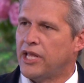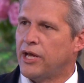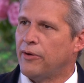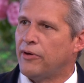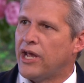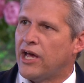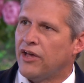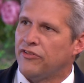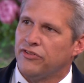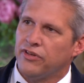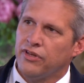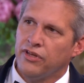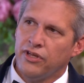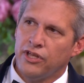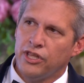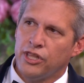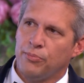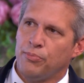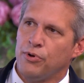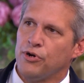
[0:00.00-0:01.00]
and they would ask
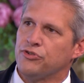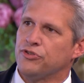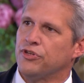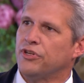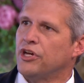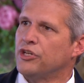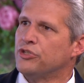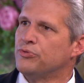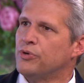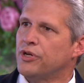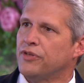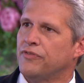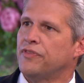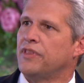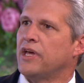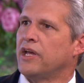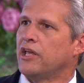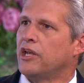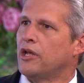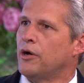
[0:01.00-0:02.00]
the person I was with if
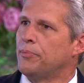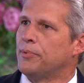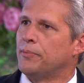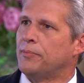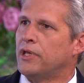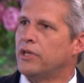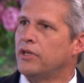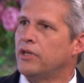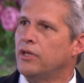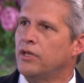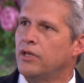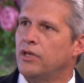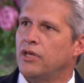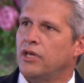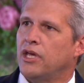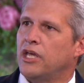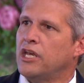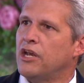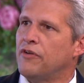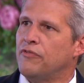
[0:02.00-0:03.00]
they can help them in,
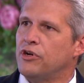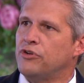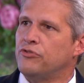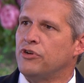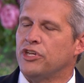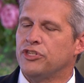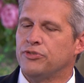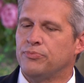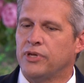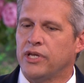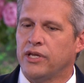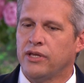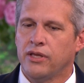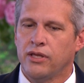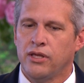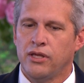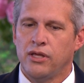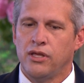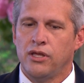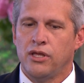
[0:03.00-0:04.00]
and never address me.
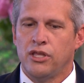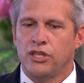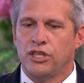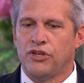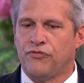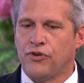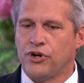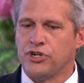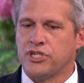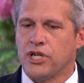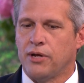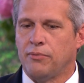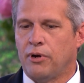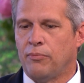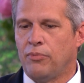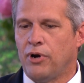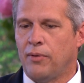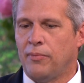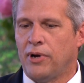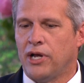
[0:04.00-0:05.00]
The first time
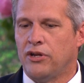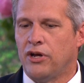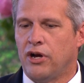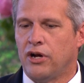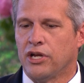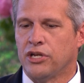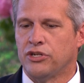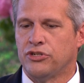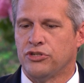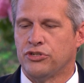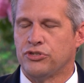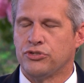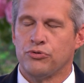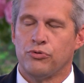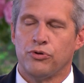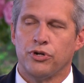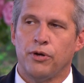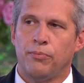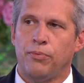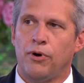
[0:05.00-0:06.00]
I brought my dog into the
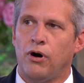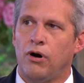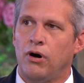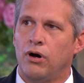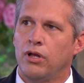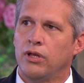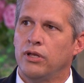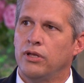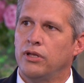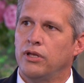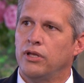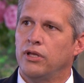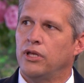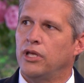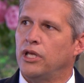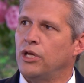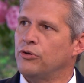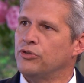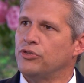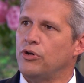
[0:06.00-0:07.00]
store in Nepal,
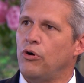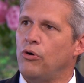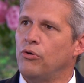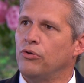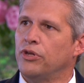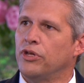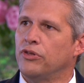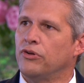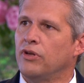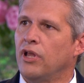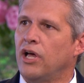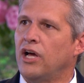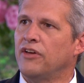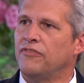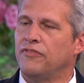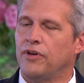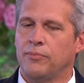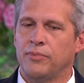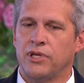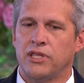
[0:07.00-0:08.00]
it was a whole nother
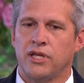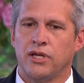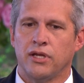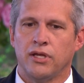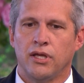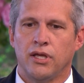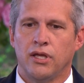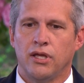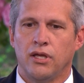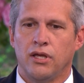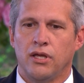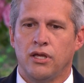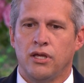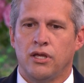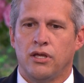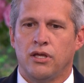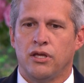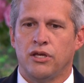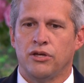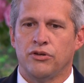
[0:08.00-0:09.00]
life. I mean, they
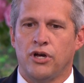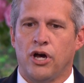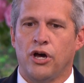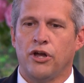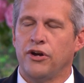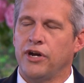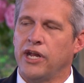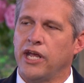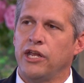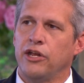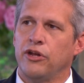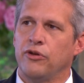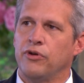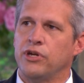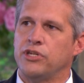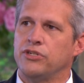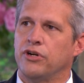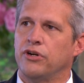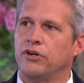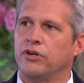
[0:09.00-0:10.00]
180
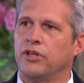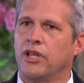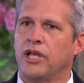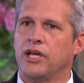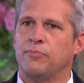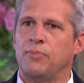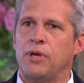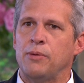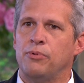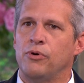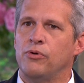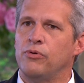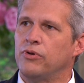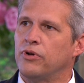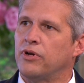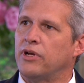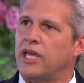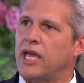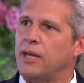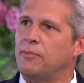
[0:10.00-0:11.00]
degree turn. Like people
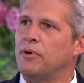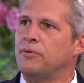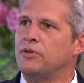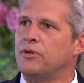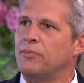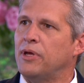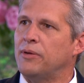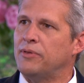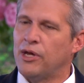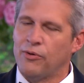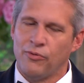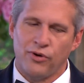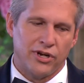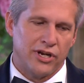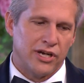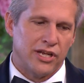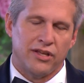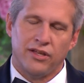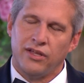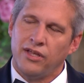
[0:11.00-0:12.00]
came up to me, they
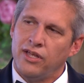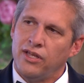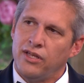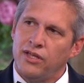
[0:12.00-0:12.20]
wanted to